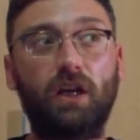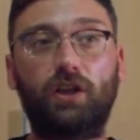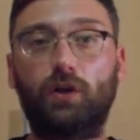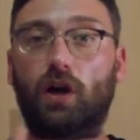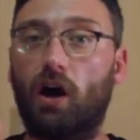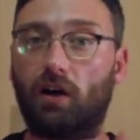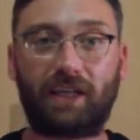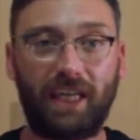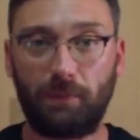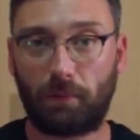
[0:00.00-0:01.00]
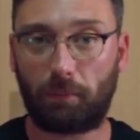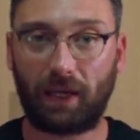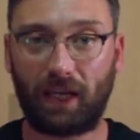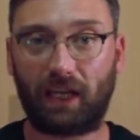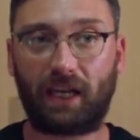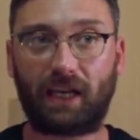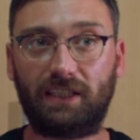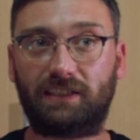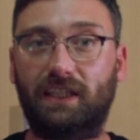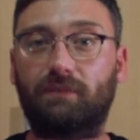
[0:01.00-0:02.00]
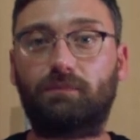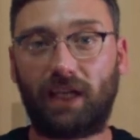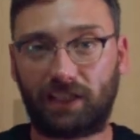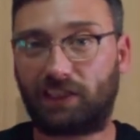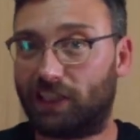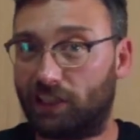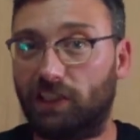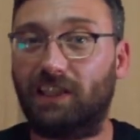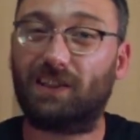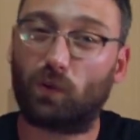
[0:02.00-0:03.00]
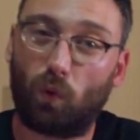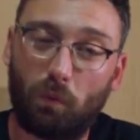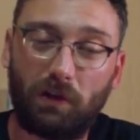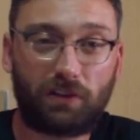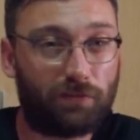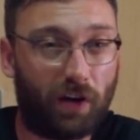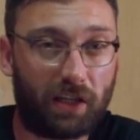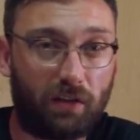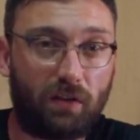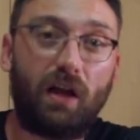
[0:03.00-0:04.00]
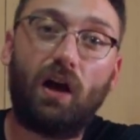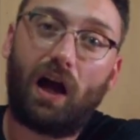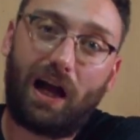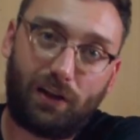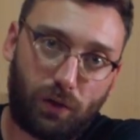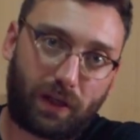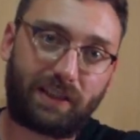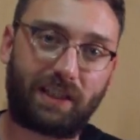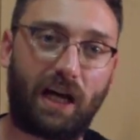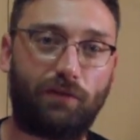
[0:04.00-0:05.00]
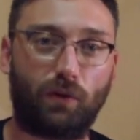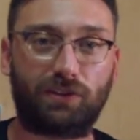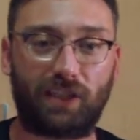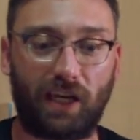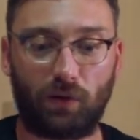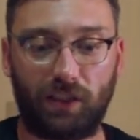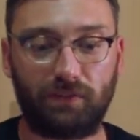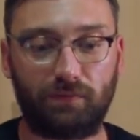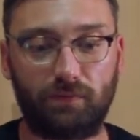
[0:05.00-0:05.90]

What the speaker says: You can't keep appealing against it. Their decision is almost final and you get to have your say on it.